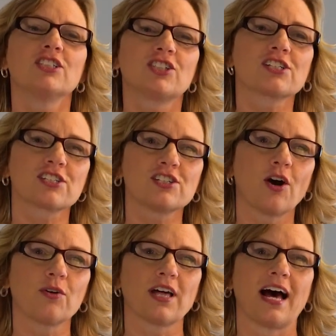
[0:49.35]
Just
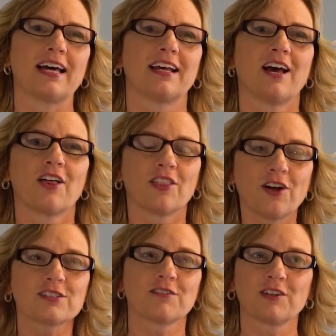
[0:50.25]
know that
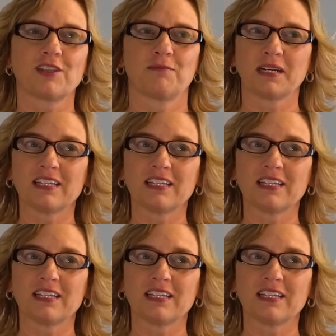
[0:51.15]
those of you that have been